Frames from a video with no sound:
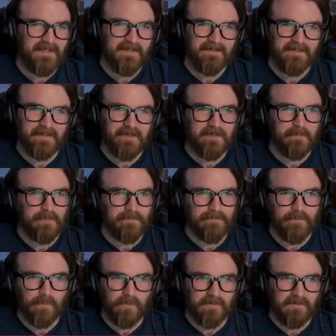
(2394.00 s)
Like you can put
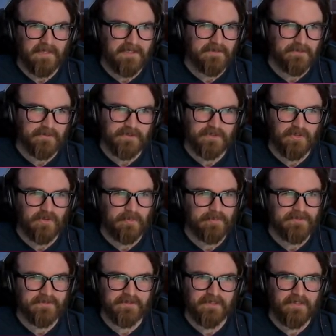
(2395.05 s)
four laser
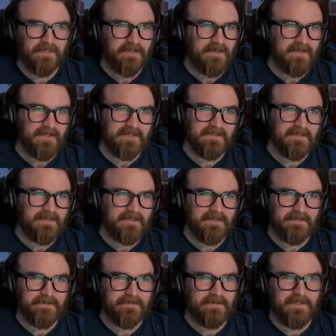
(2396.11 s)
scopes on a gun
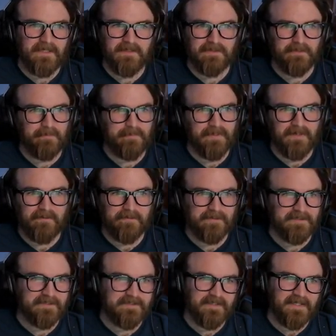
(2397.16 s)
underneath above on
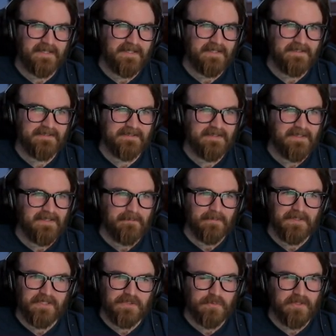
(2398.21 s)
the sides
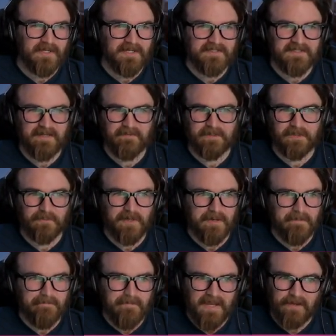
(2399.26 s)
but each one has to have like the
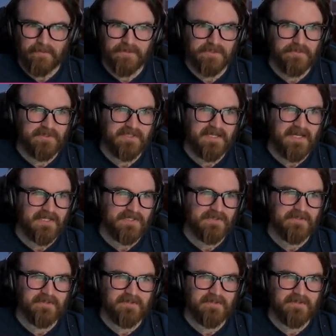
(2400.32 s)
right mount to attach the